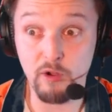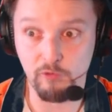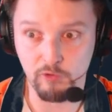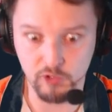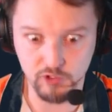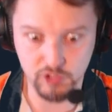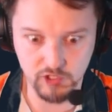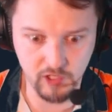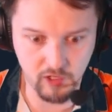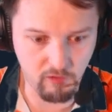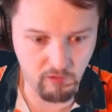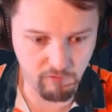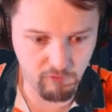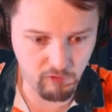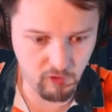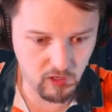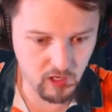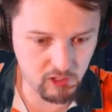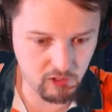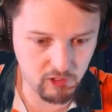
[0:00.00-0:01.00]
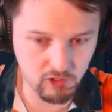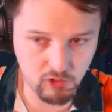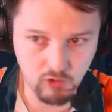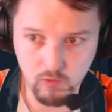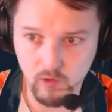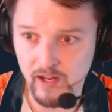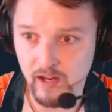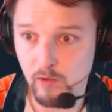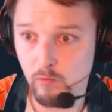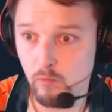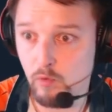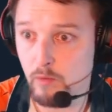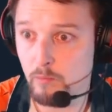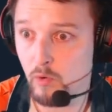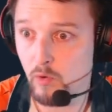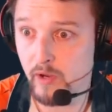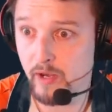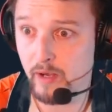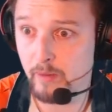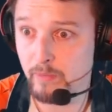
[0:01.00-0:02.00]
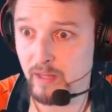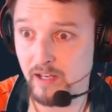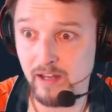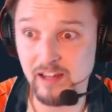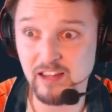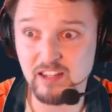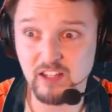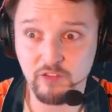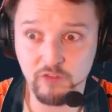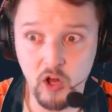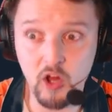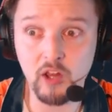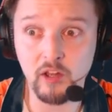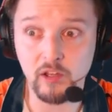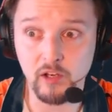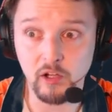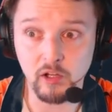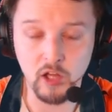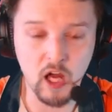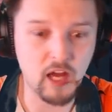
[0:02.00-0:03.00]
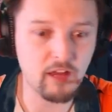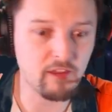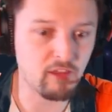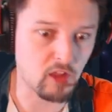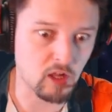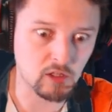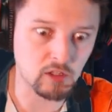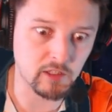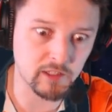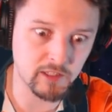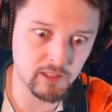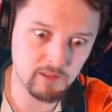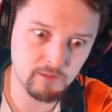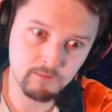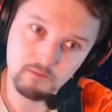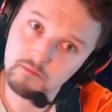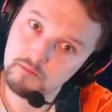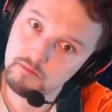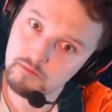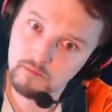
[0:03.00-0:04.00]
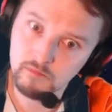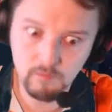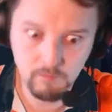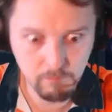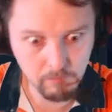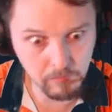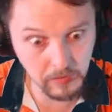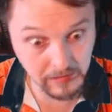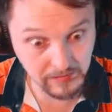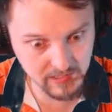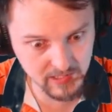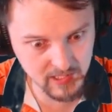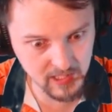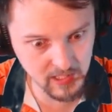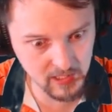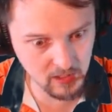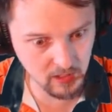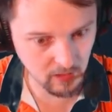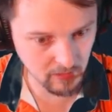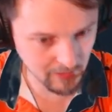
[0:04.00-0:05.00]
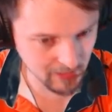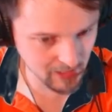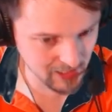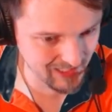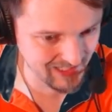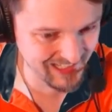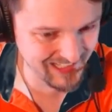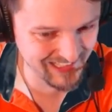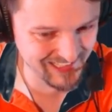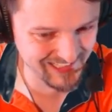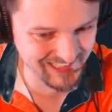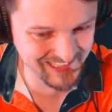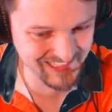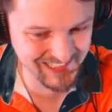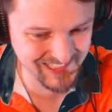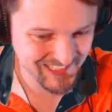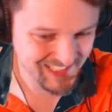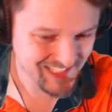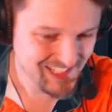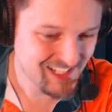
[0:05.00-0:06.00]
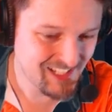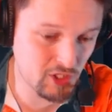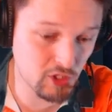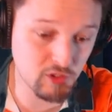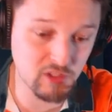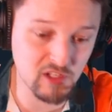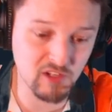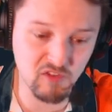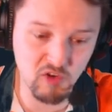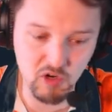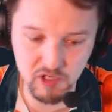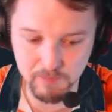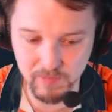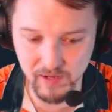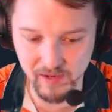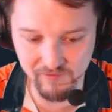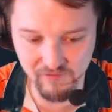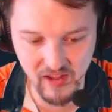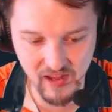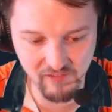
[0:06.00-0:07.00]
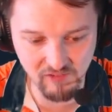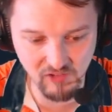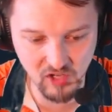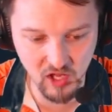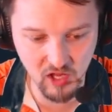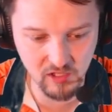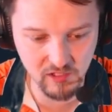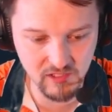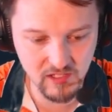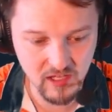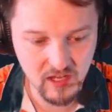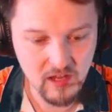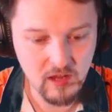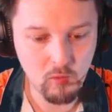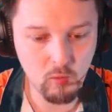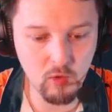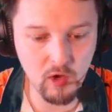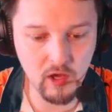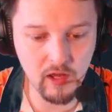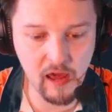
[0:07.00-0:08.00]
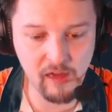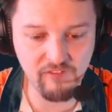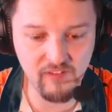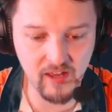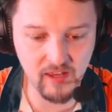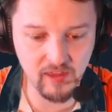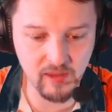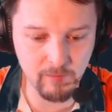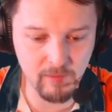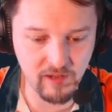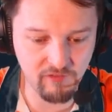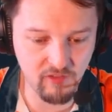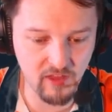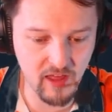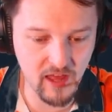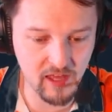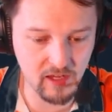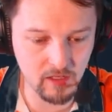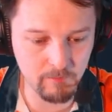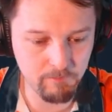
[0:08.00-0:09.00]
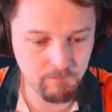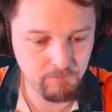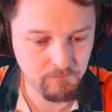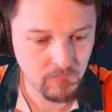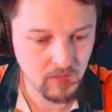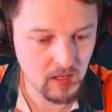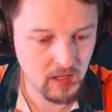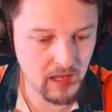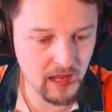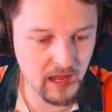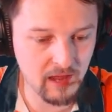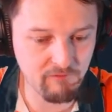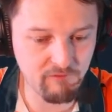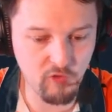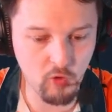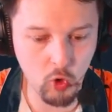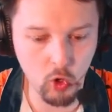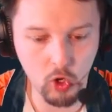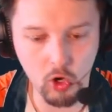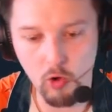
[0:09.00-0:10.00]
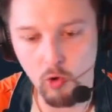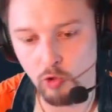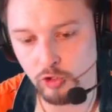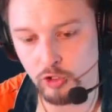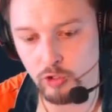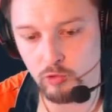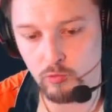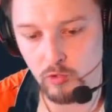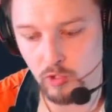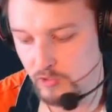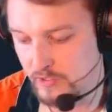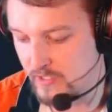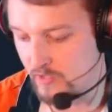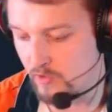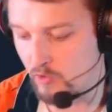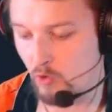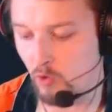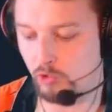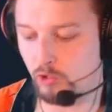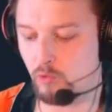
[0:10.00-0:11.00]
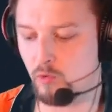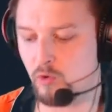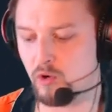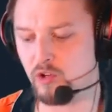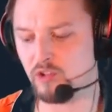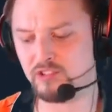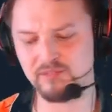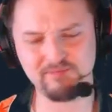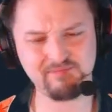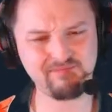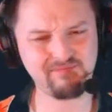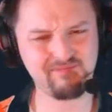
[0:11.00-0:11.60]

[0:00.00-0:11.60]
version going for 120 at one point. I mean, it's fallen a lot, luckily. But still. Zeus, of course, being $5. 1, I find them, I flatten them. And 4, Whole New Worlds. And the Whole New Worlds,